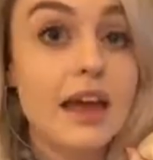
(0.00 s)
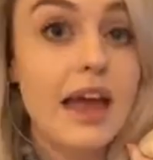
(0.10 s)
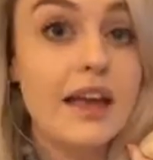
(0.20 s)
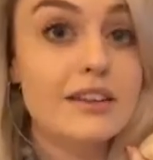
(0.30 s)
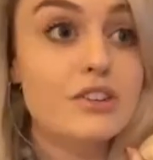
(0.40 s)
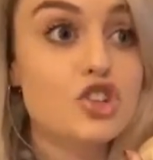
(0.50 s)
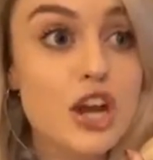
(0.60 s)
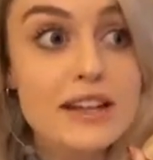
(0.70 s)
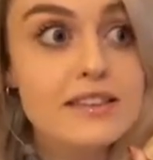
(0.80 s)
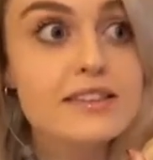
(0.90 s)
And
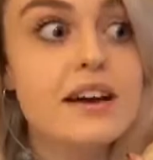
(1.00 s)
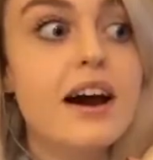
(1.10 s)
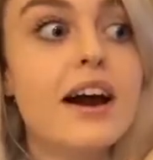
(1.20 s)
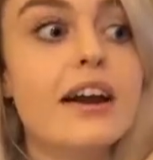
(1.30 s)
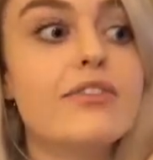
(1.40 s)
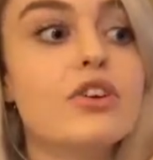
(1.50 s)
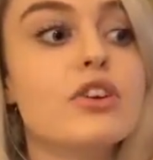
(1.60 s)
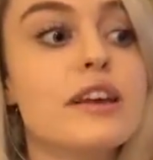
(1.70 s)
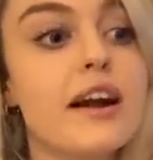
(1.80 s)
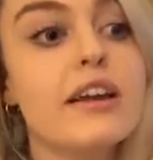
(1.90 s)
chances are, if
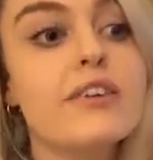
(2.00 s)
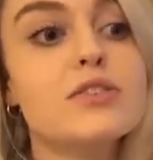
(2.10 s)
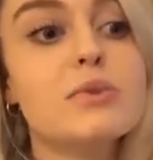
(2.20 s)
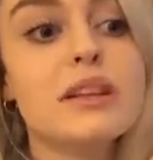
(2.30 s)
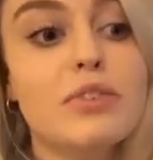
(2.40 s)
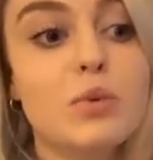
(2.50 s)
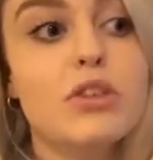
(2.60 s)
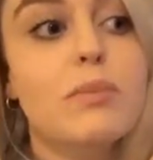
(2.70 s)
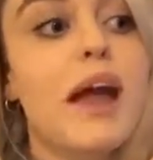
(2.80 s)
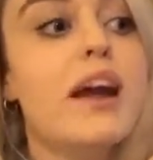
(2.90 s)
you're young enough to be living with
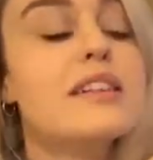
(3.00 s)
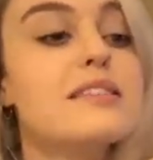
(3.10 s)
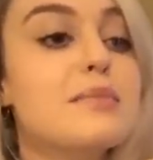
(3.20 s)
your parents,